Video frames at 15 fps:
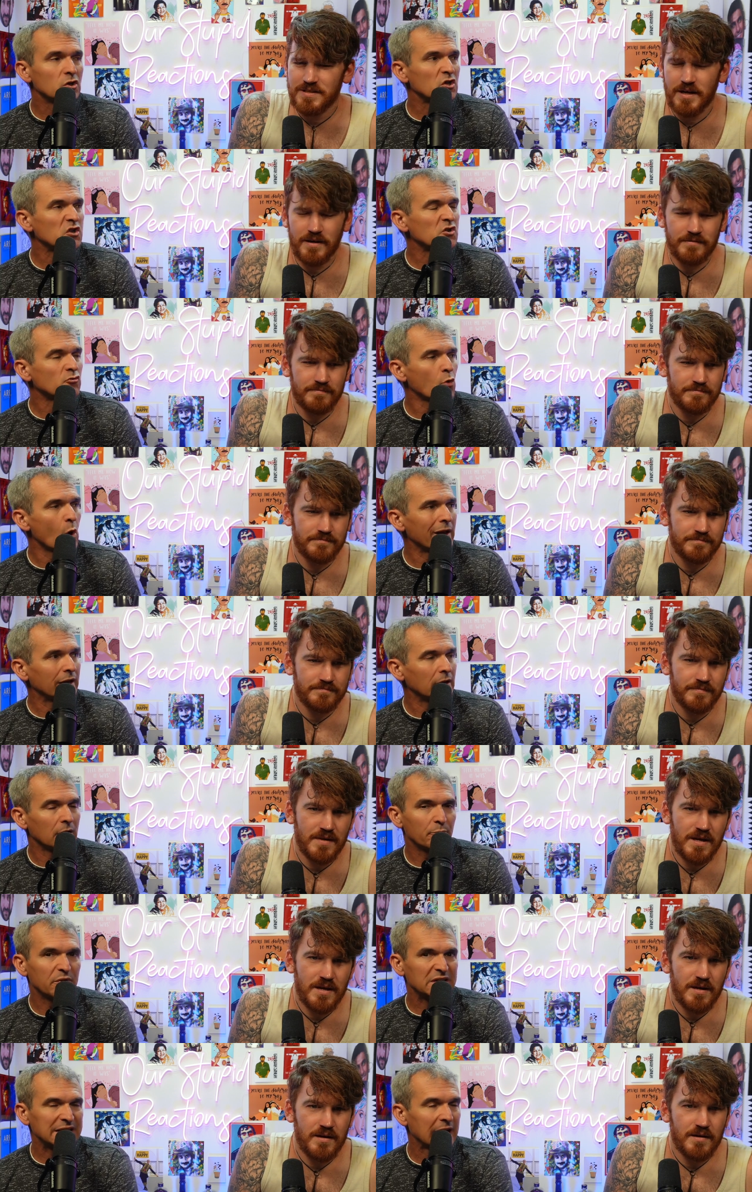Speaker 1: destroy it.
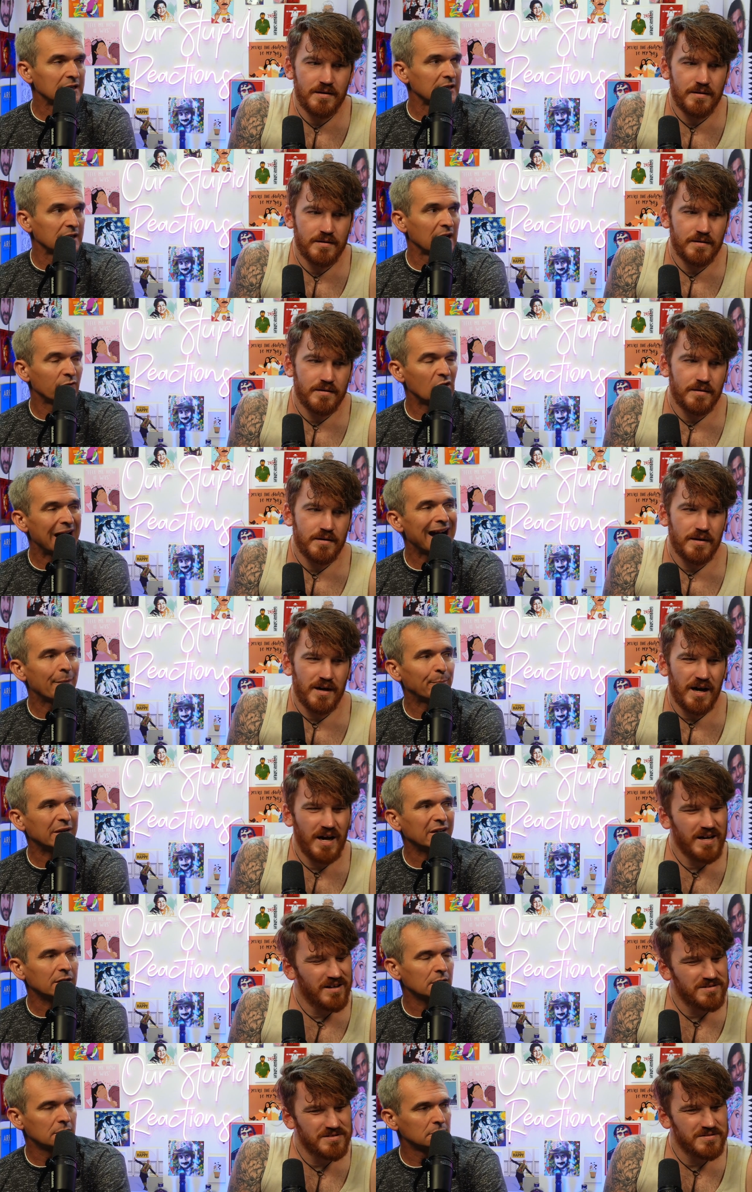Pretend it never happened.
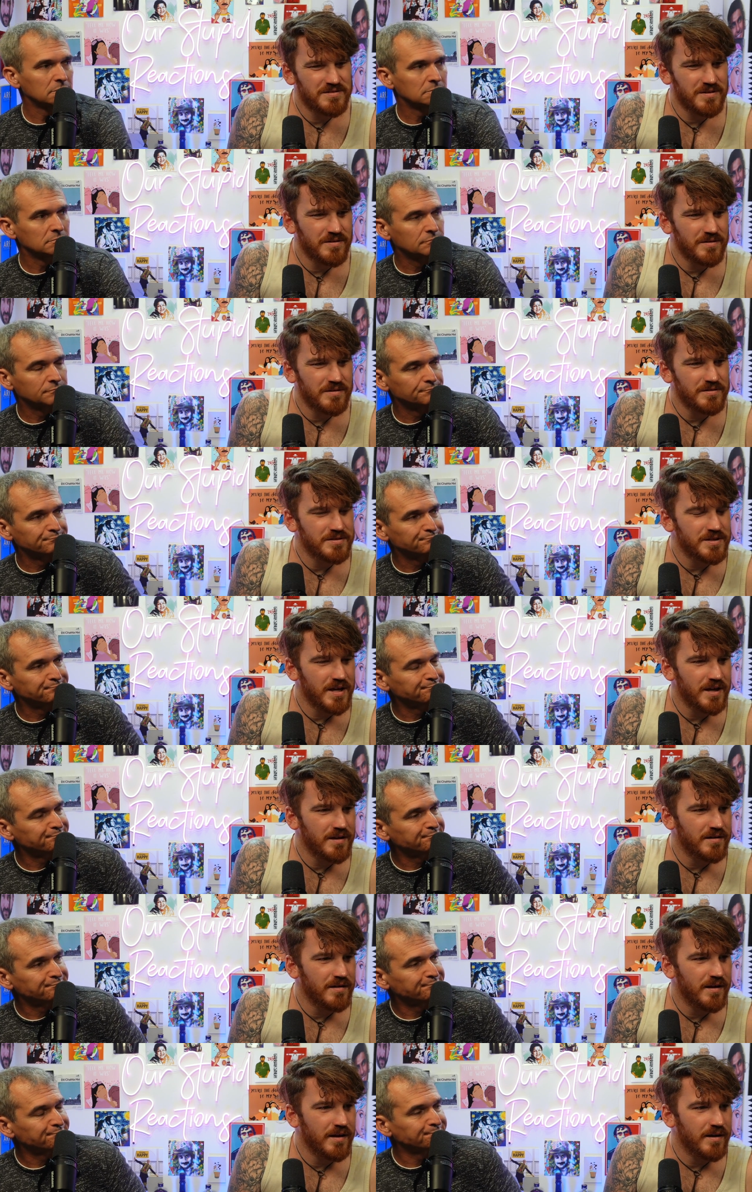I
Speaker 2: also still don't
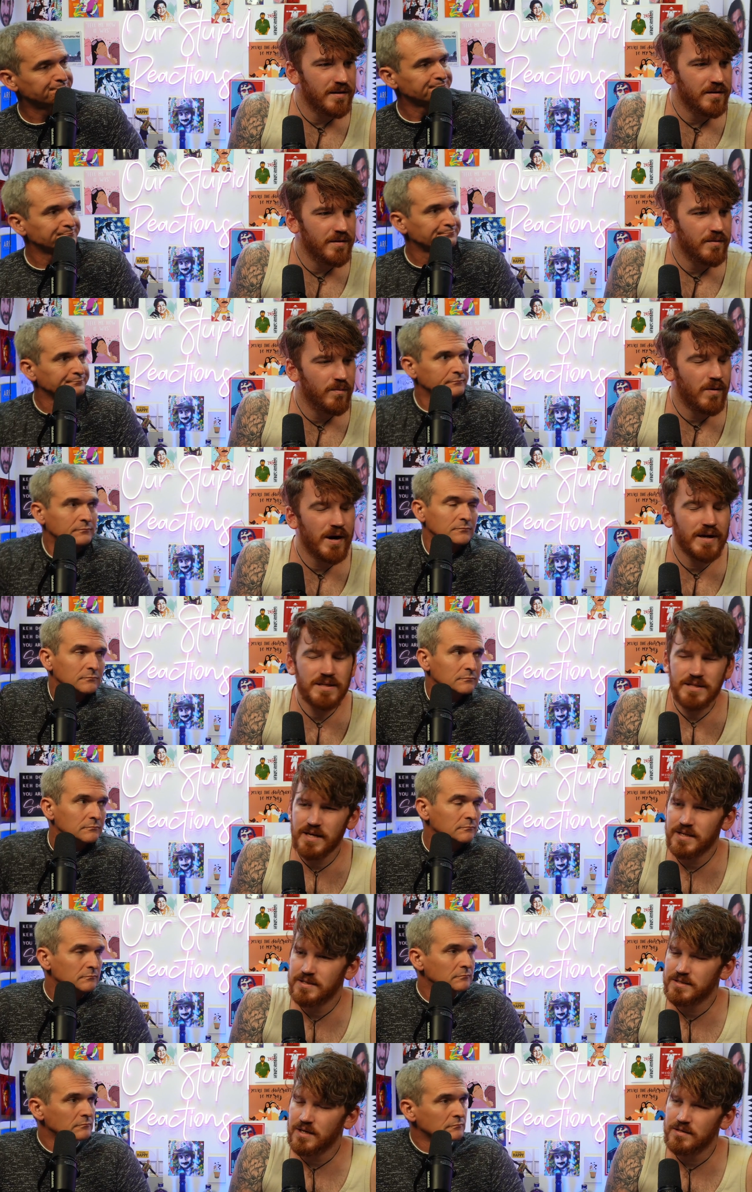understand like why it
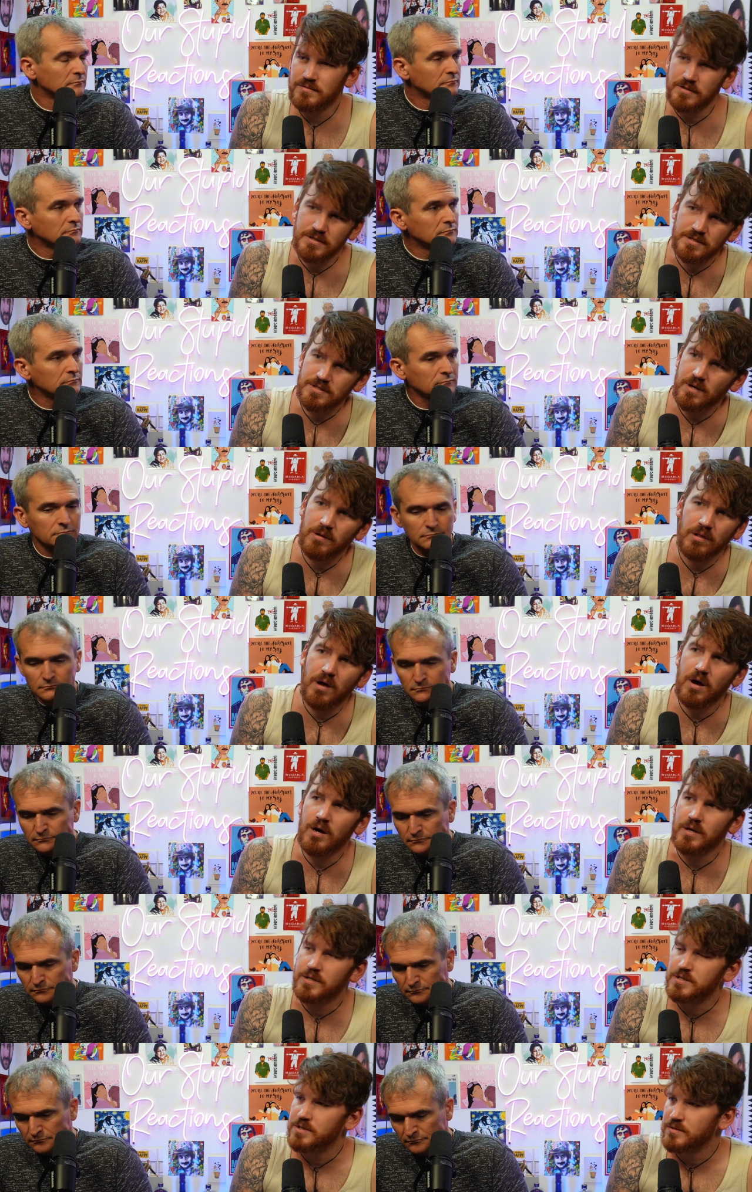takes countries so
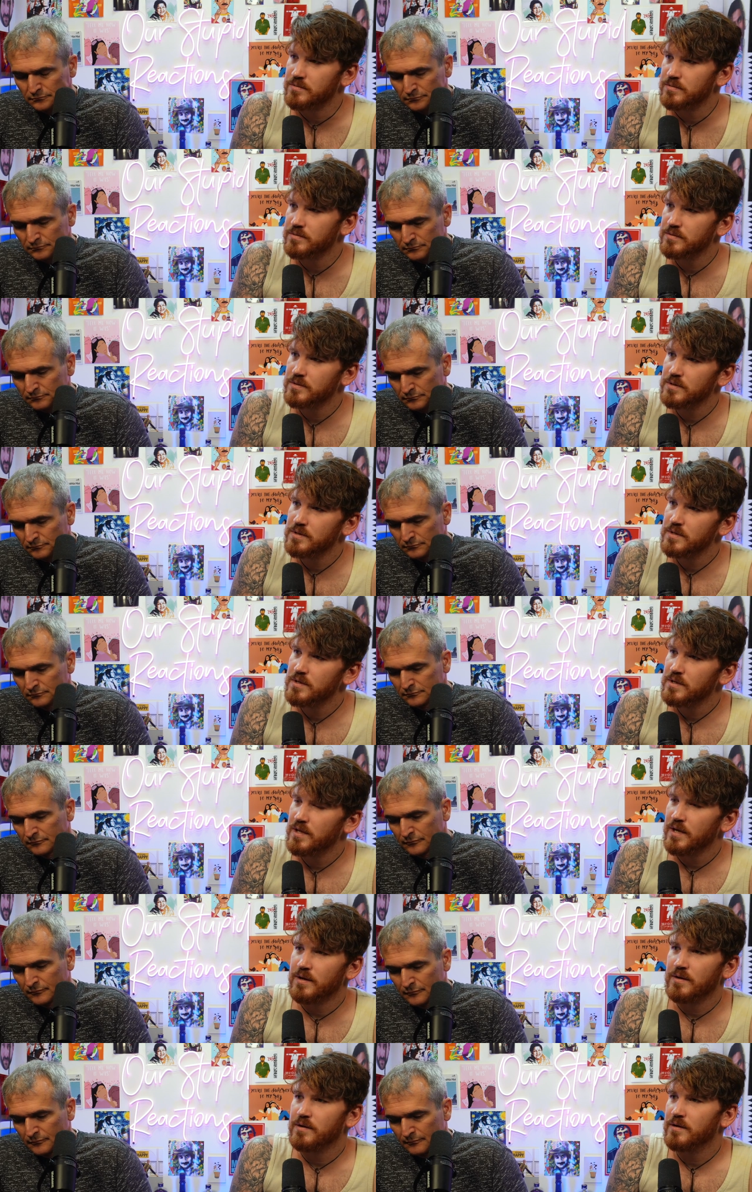long to,
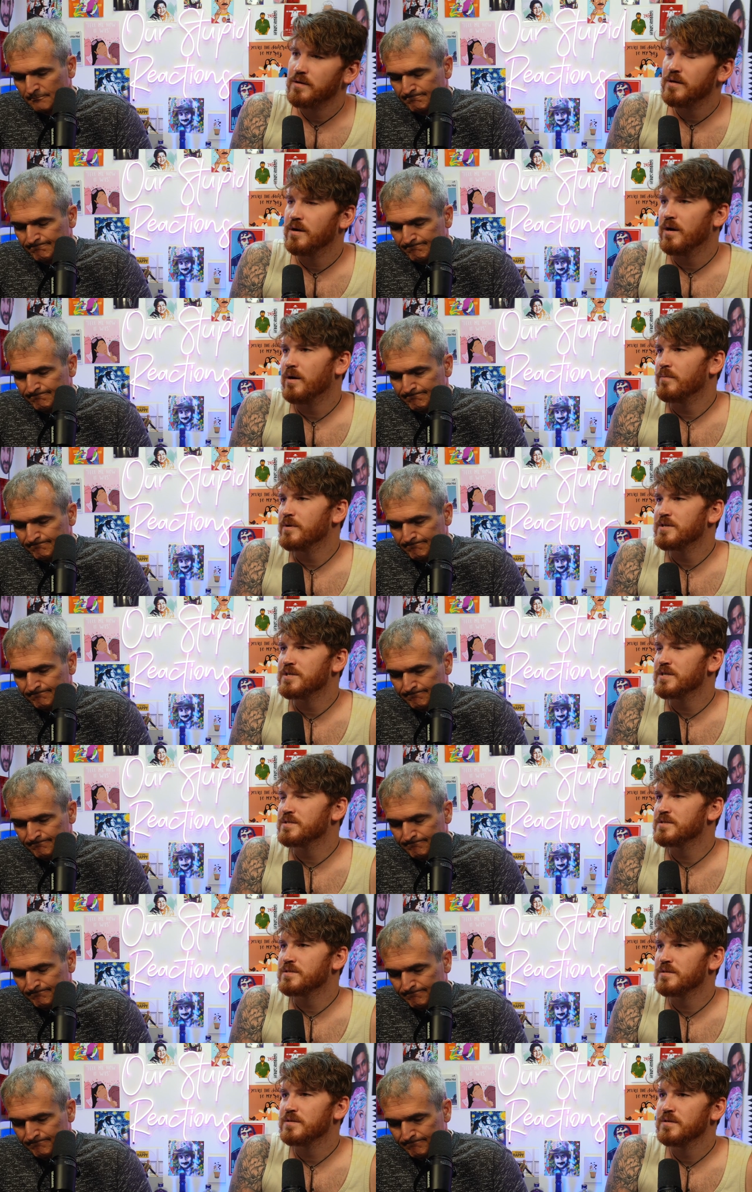like you know how we
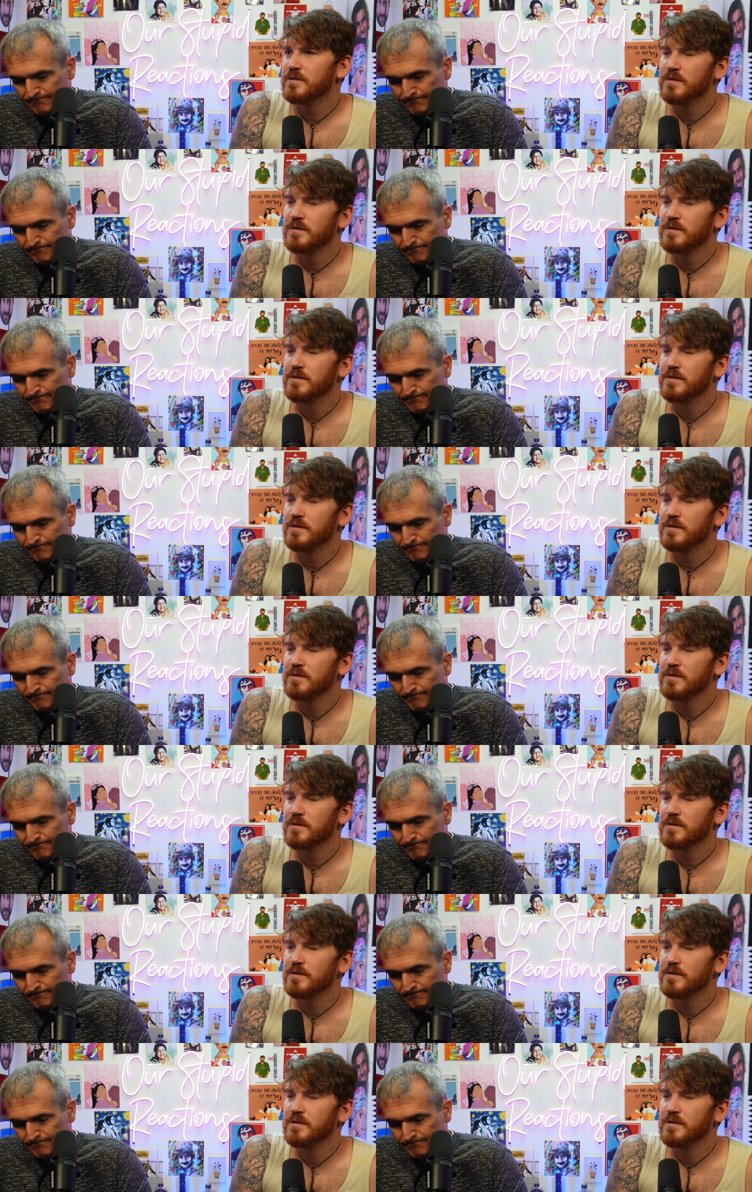just